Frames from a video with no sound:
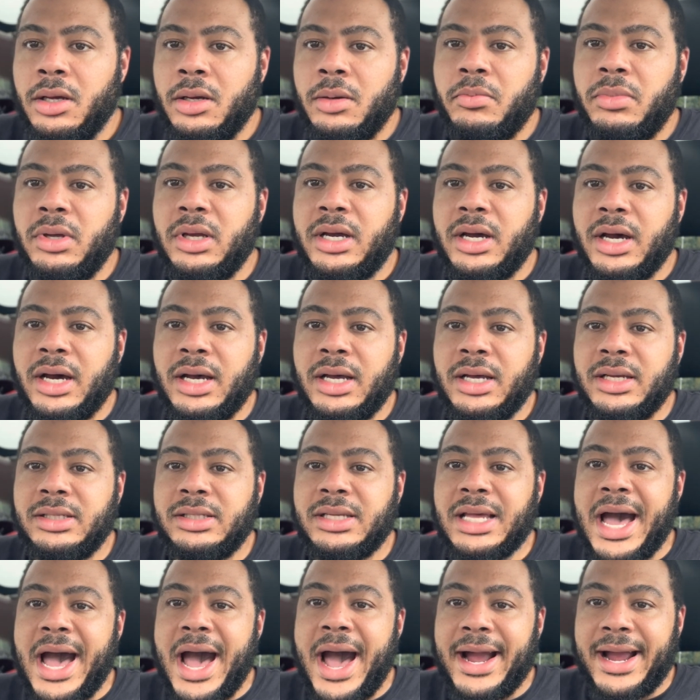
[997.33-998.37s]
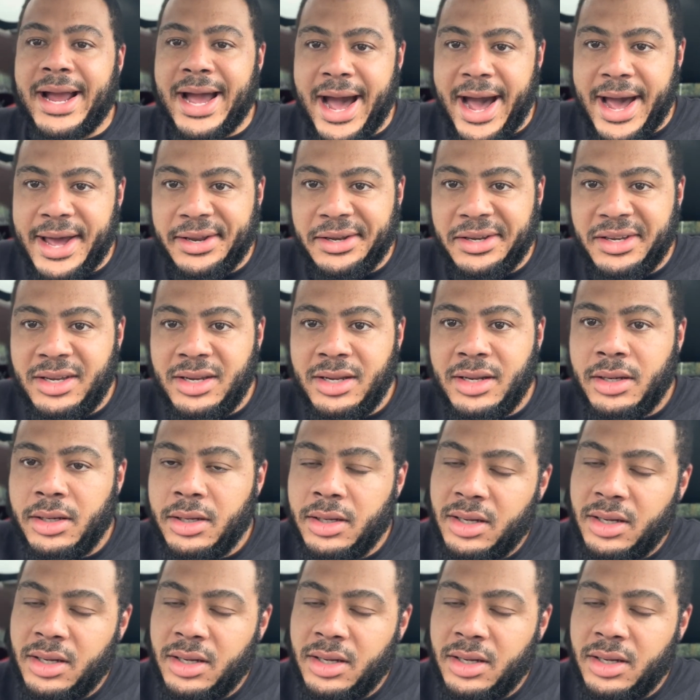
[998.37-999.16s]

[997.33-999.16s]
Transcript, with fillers: because I gotten